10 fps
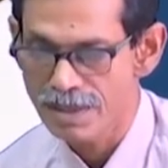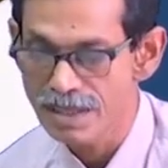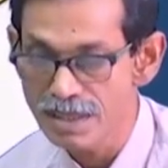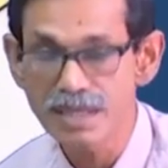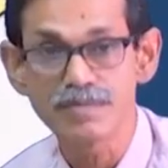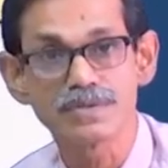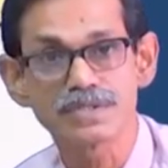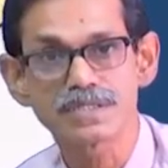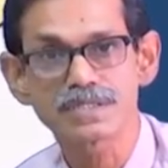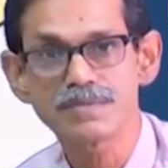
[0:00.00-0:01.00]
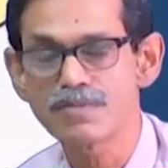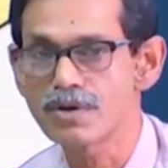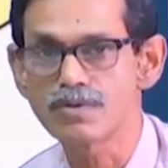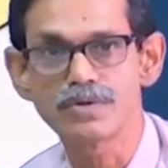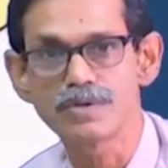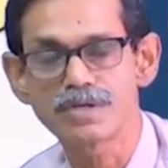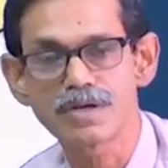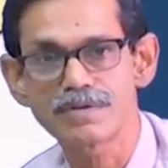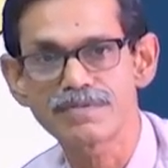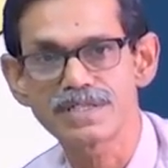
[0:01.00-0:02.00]
in immune system or we will
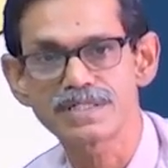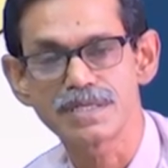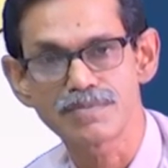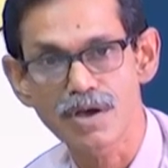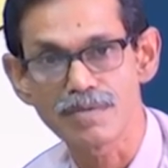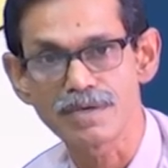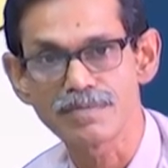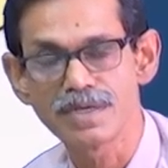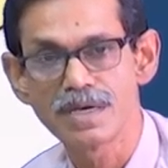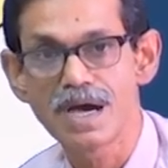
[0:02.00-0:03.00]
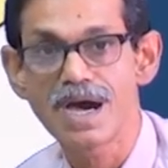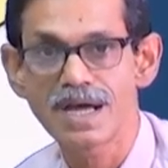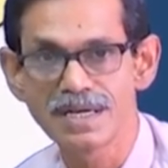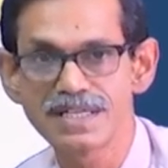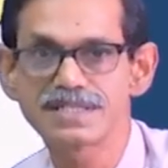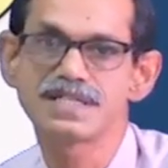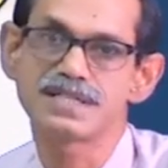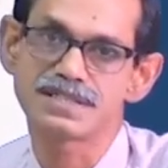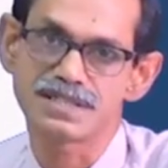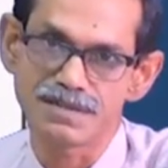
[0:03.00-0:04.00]
not face any problem unless
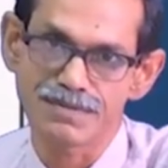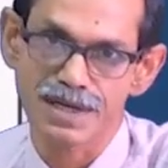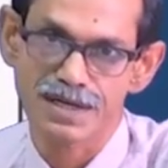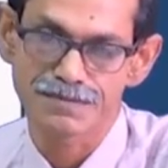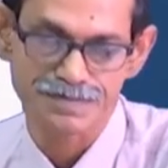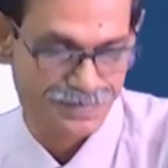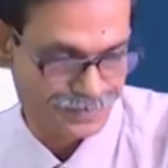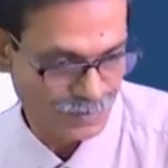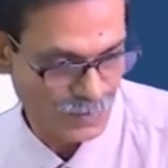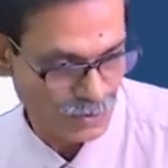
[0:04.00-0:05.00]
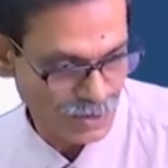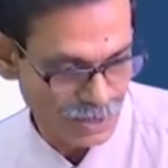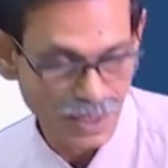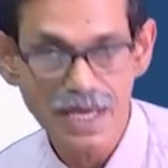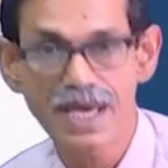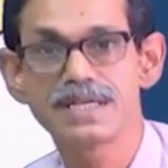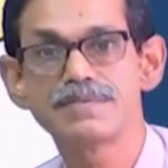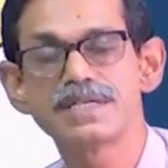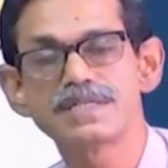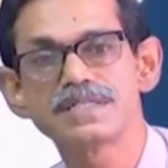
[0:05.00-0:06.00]
there is a defect. Okay. And
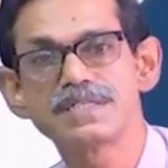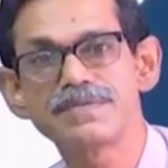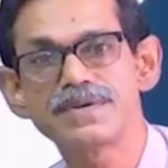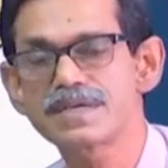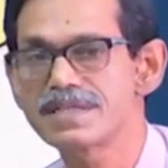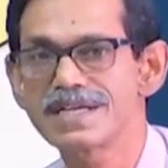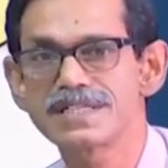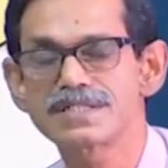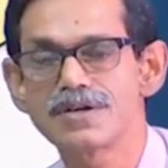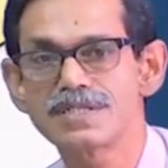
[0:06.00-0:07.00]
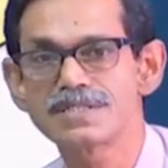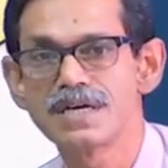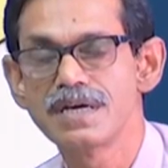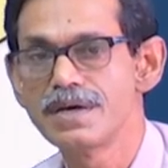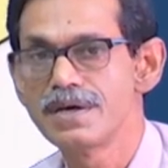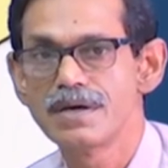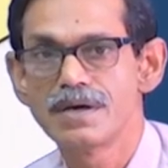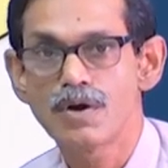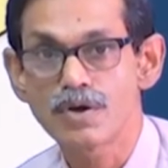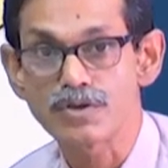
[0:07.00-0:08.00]
if there is a defect, that is cause
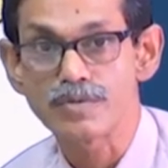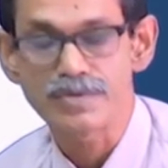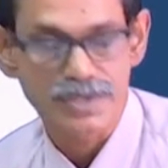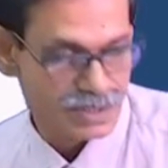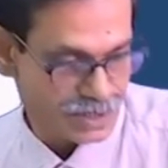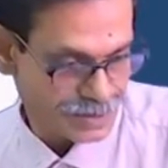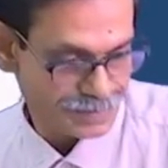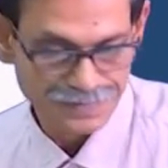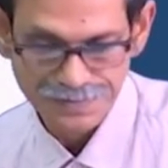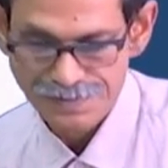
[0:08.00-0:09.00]
autoimmune disease.